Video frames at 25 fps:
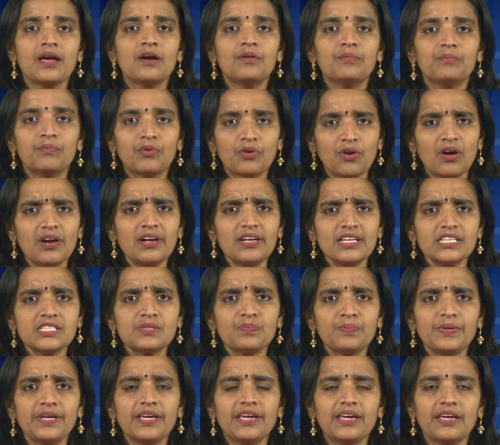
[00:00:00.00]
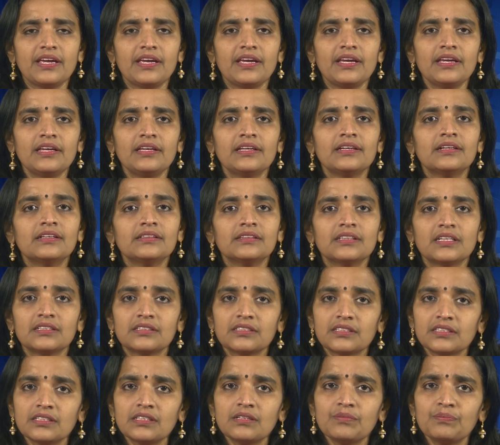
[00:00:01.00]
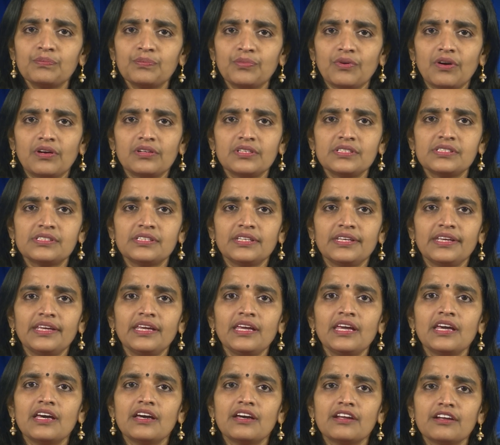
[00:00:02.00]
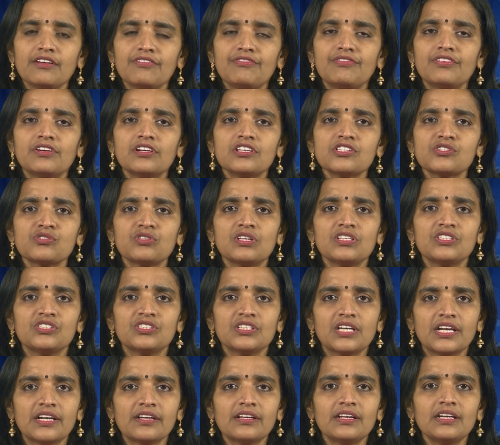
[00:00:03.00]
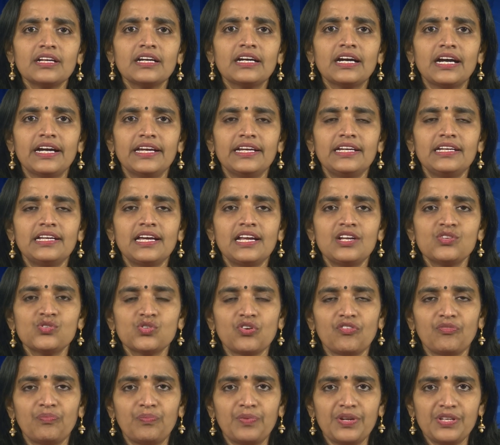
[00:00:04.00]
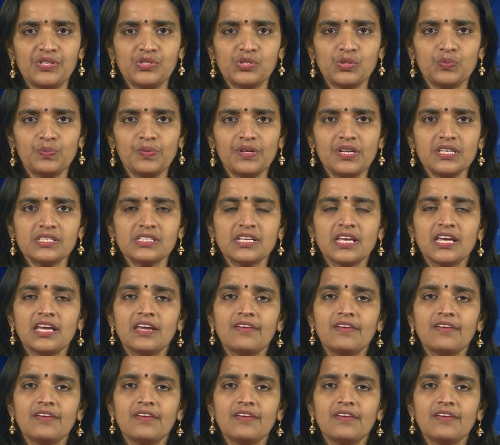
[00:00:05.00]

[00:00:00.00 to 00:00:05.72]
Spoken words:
Broadly speaking, the term policy refers to the general guidelines of principles